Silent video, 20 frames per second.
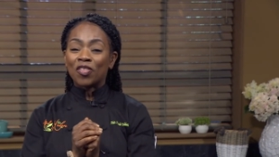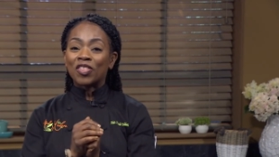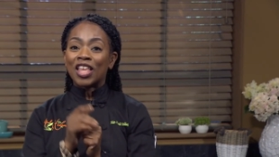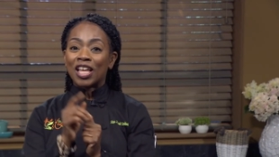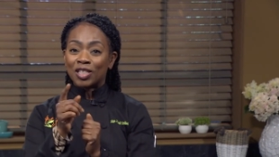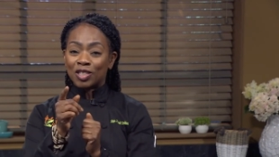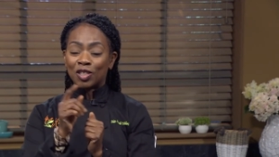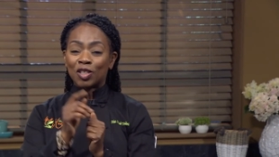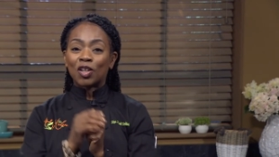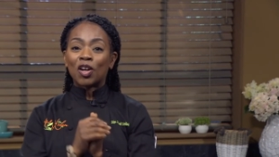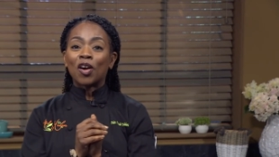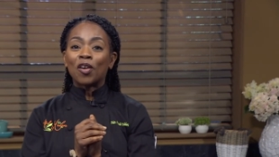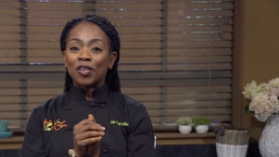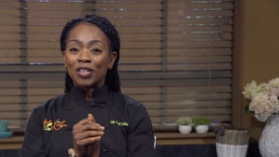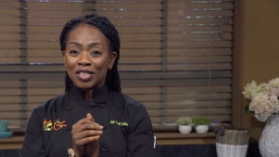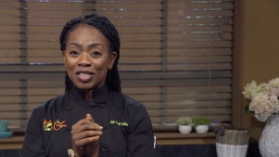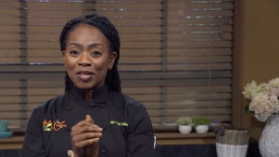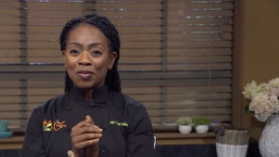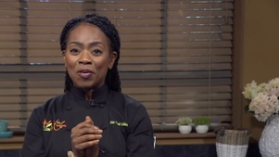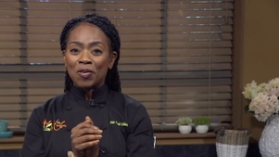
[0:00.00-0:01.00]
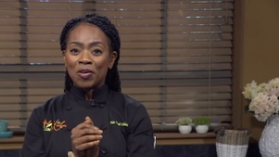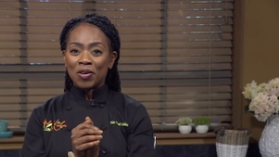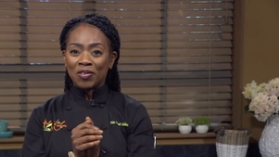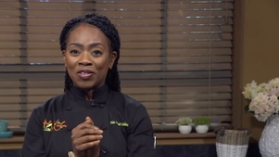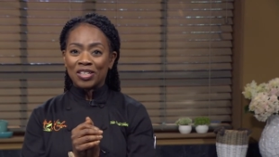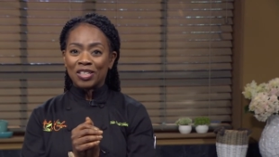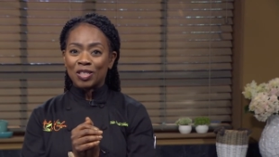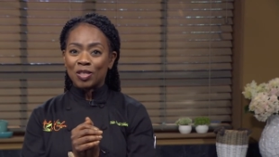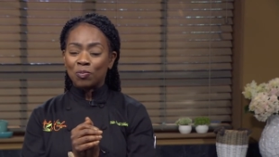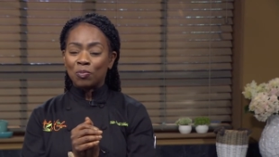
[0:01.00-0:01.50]
That's the currency we
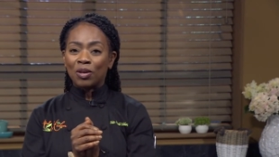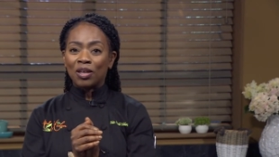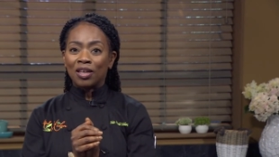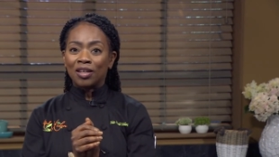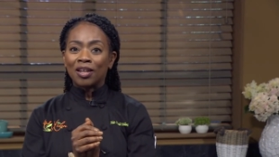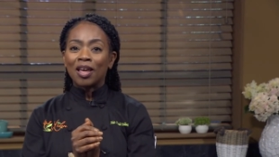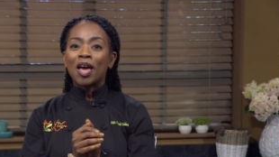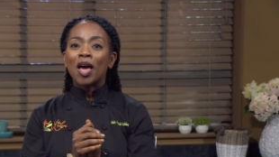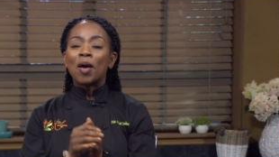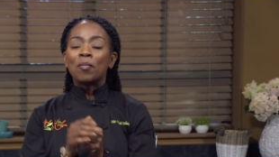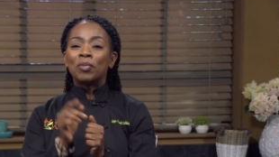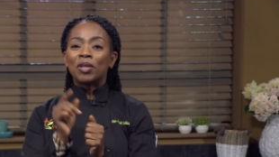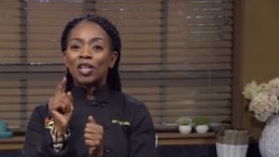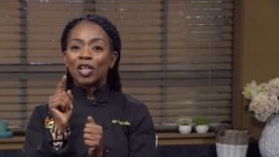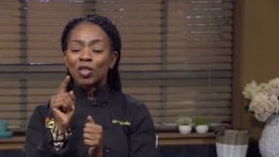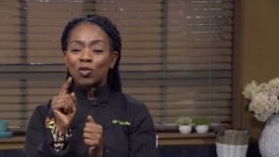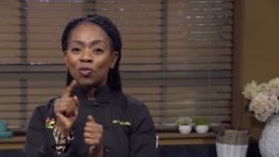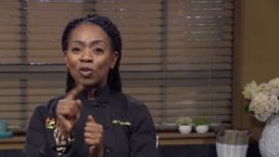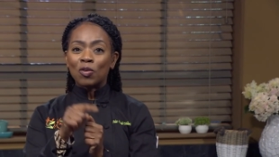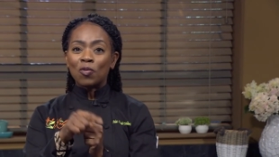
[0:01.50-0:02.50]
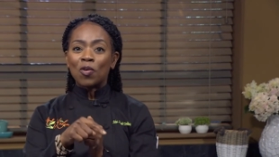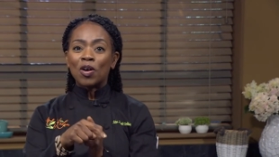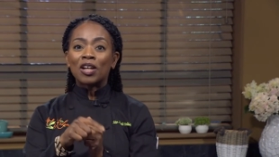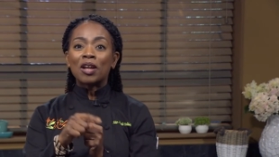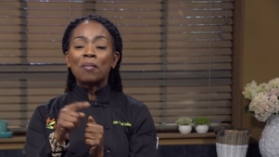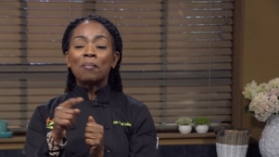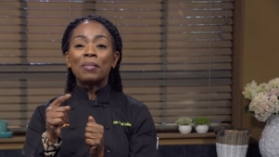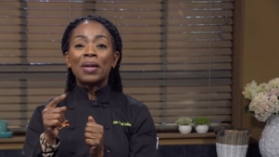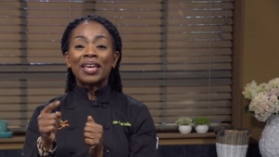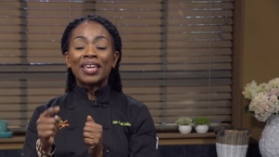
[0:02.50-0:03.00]
want to spend, because we want
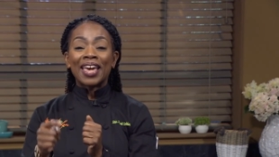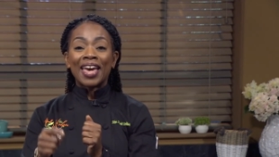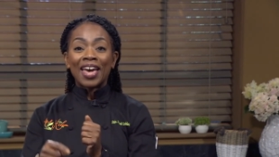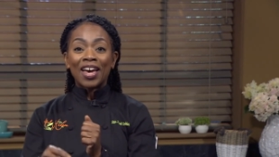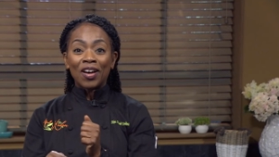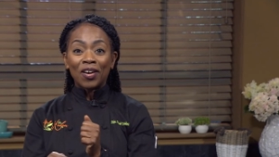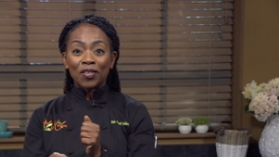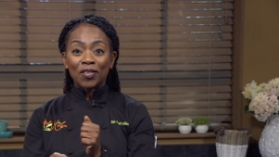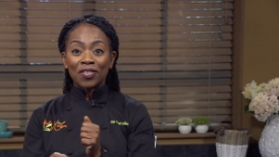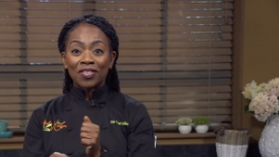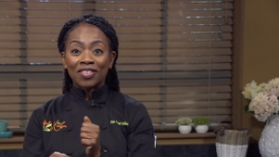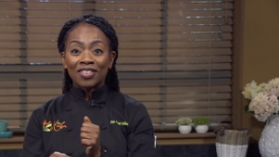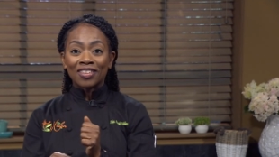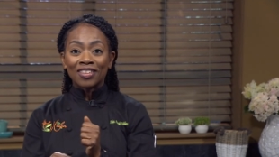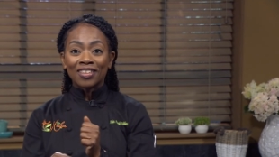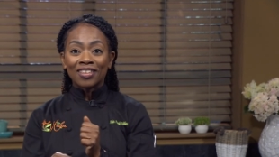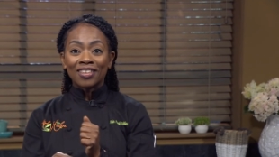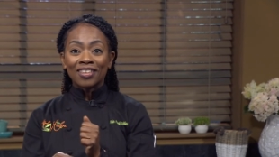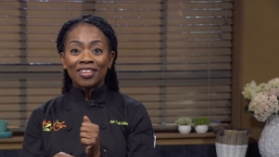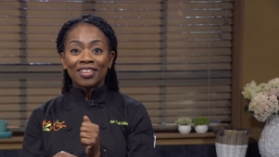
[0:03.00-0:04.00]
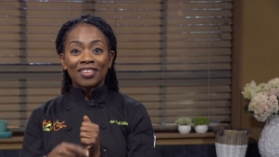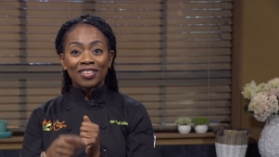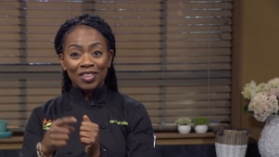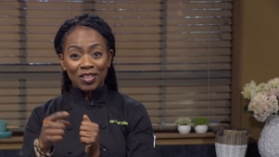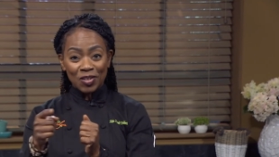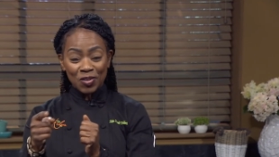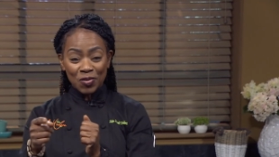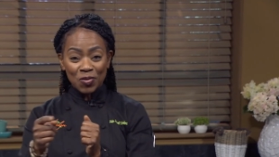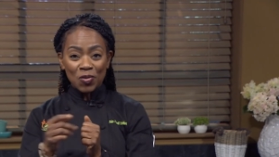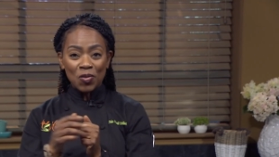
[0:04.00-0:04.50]
to make health the
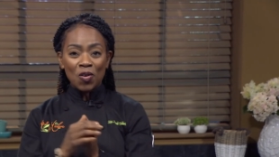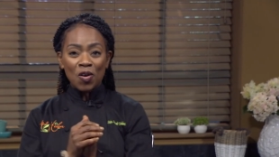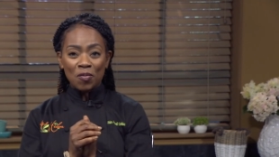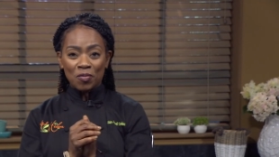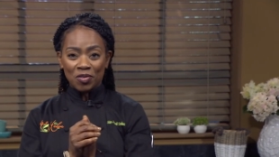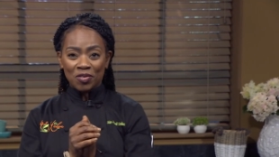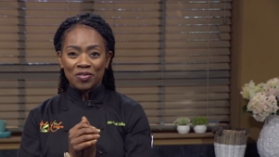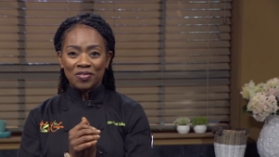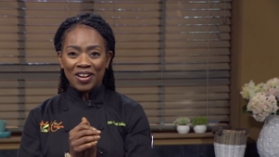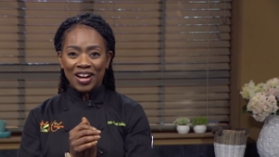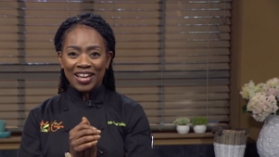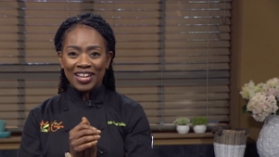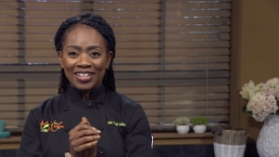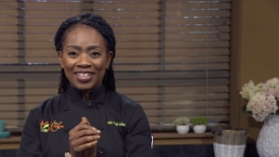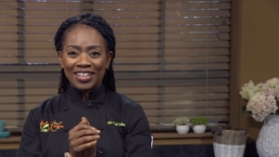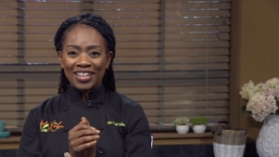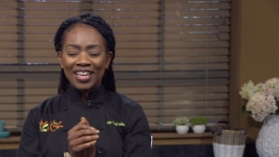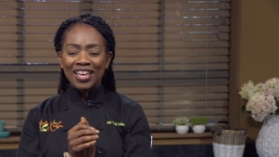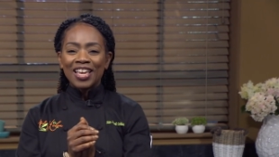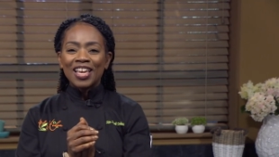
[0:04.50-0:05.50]
new normal, right?